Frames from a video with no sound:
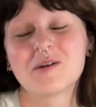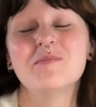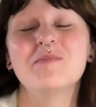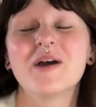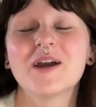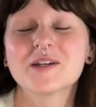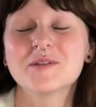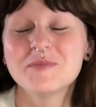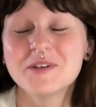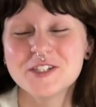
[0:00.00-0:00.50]

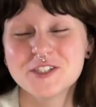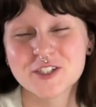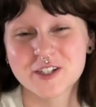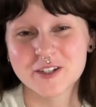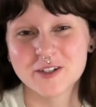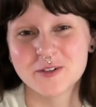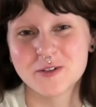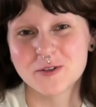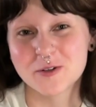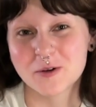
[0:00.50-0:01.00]
back to my
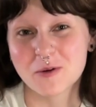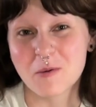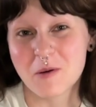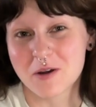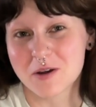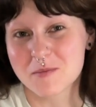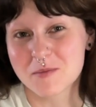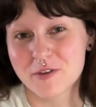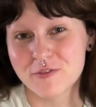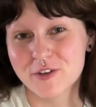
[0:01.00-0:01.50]
channel, or
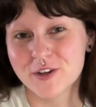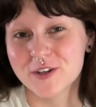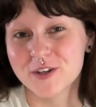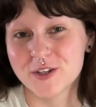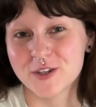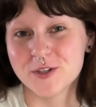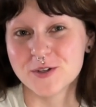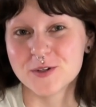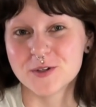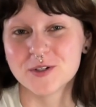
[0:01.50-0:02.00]
welcome if you're
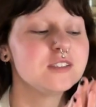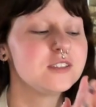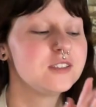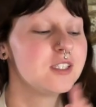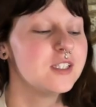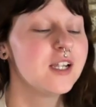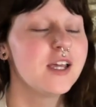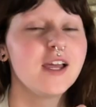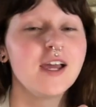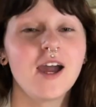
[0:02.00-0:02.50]
new.
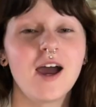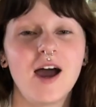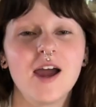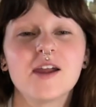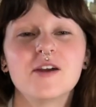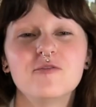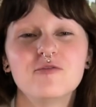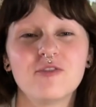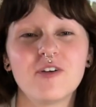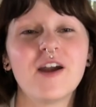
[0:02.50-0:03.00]
Today I
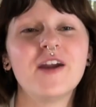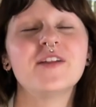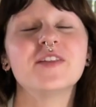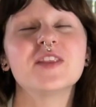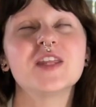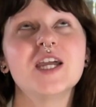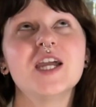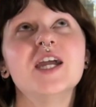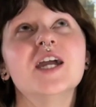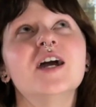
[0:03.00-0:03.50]
am
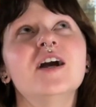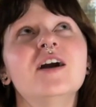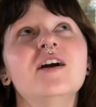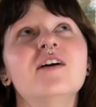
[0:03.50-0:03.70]
finally